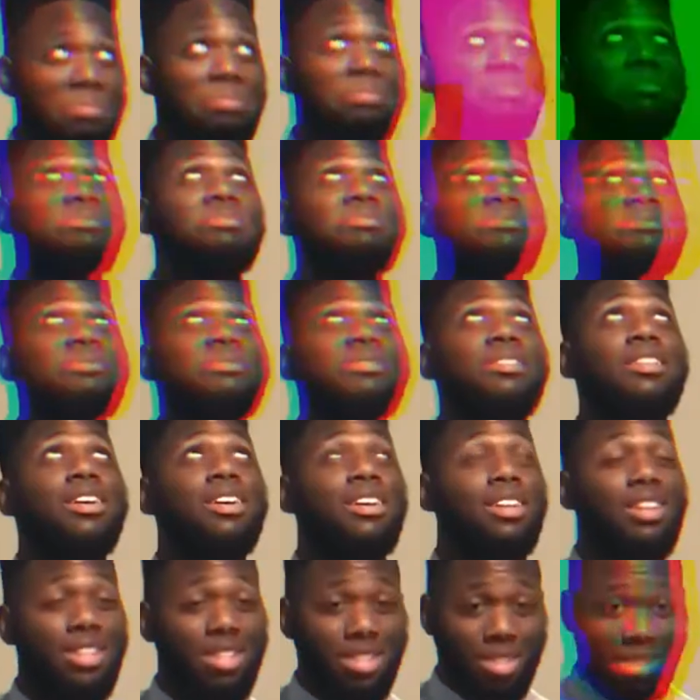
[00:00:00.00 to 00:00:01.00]
wash, new
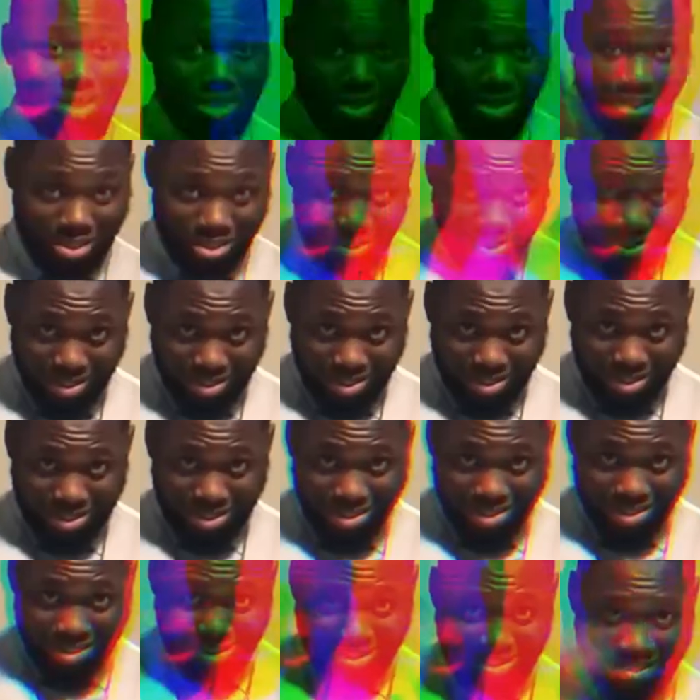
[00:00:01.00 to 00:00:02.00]
racks with the old
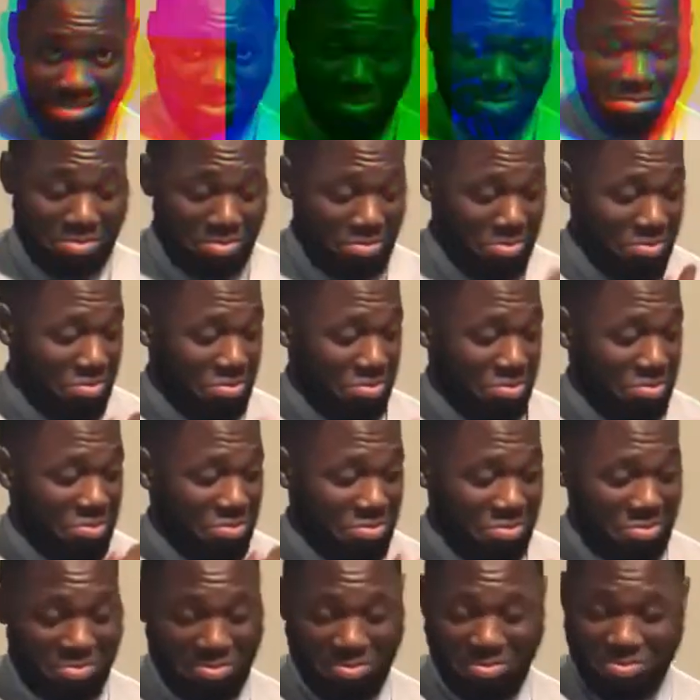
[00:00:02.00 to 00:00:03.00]
Nikes in the shoebox.
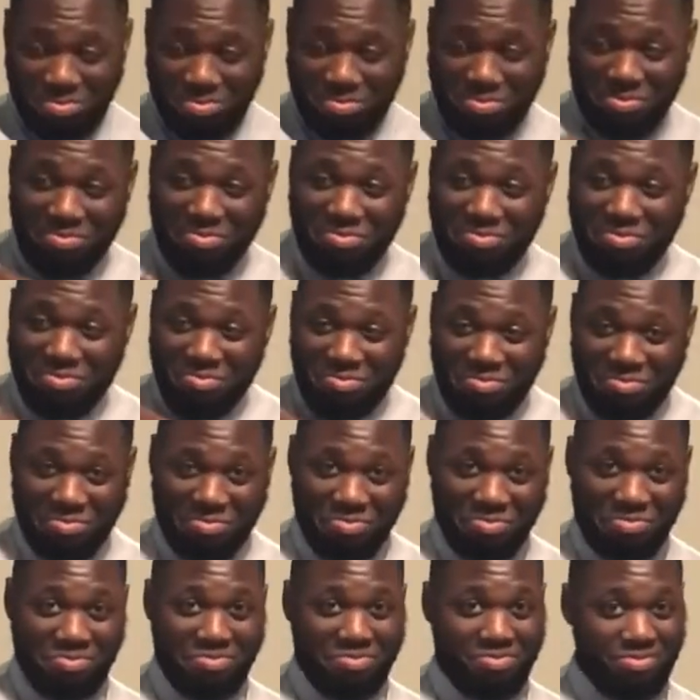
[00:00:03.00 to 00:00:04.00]
Keep my
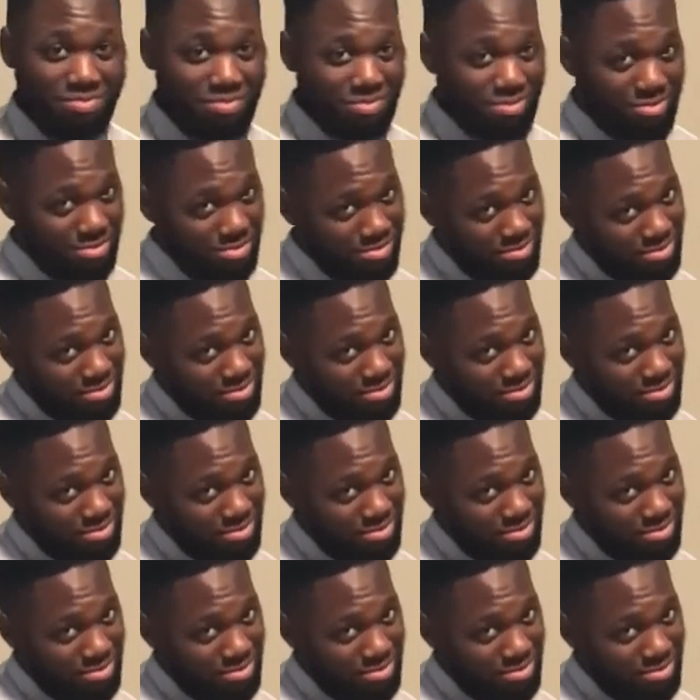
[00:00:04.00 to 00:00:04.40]
stripes, no